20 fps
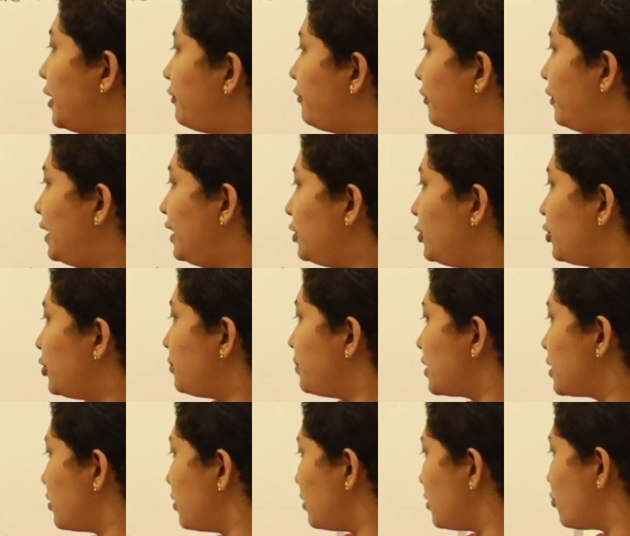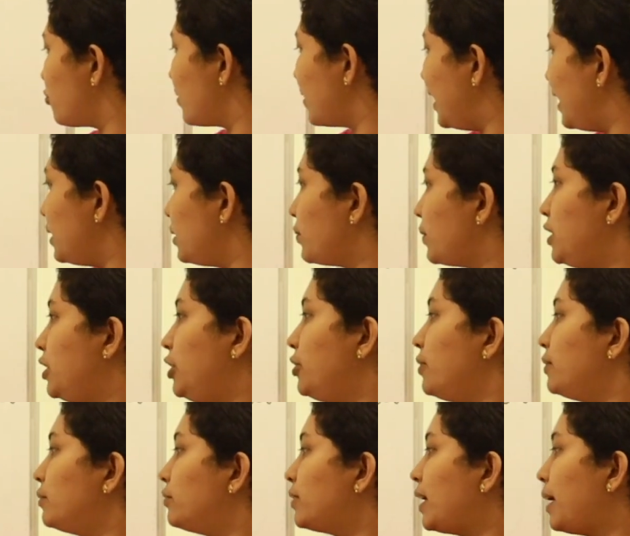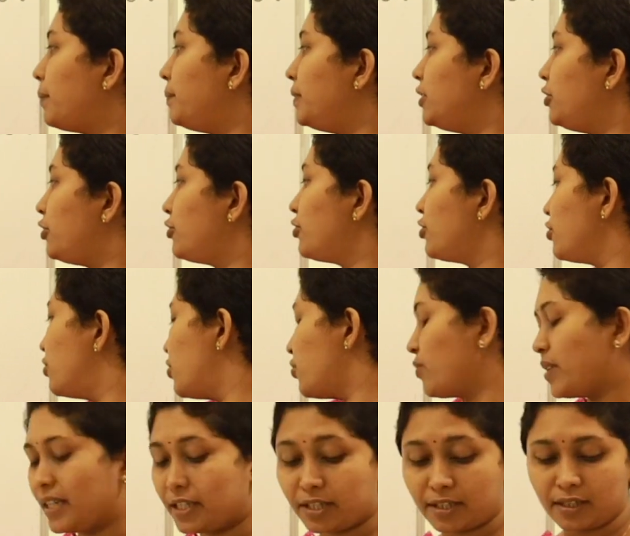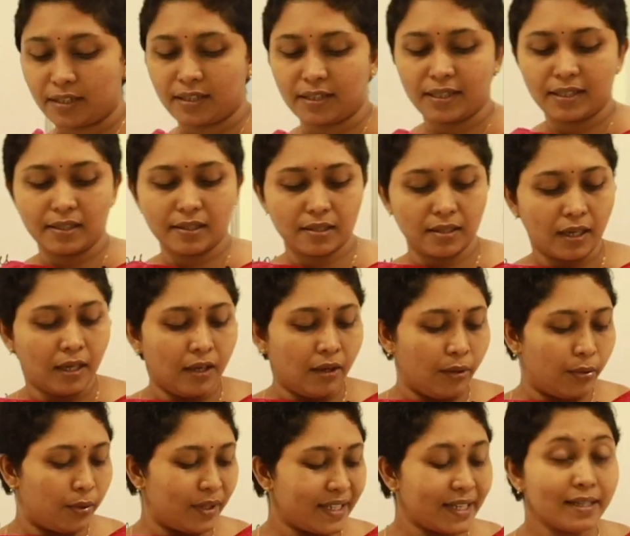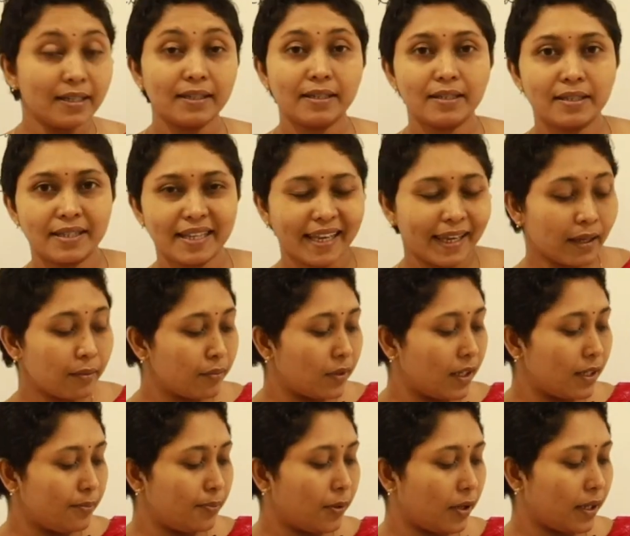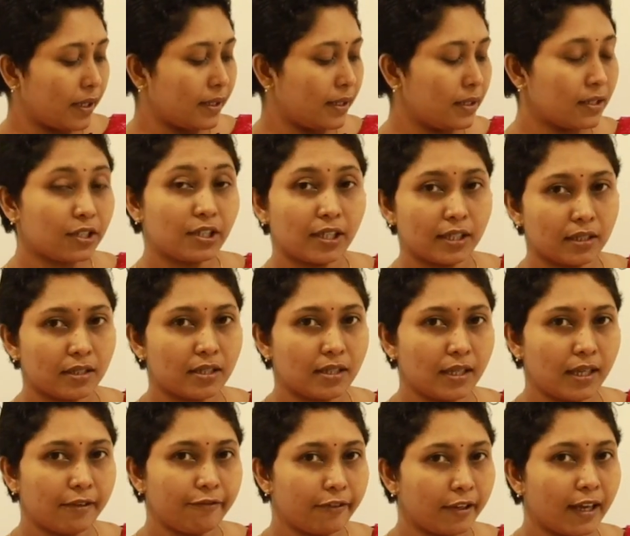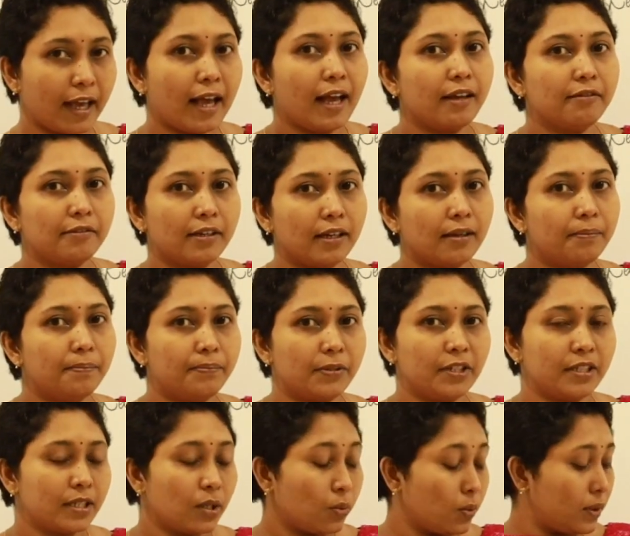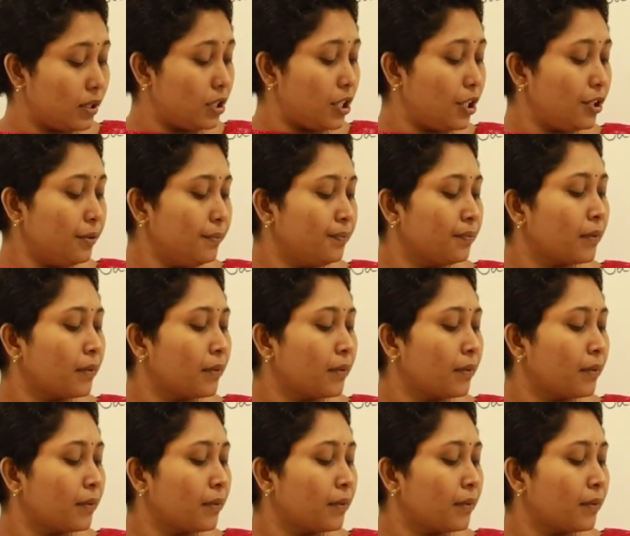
a fading tube is not straight when you unwrap it, you should stretch it. It's written in the second bullet point that you can see if you have a printout with you.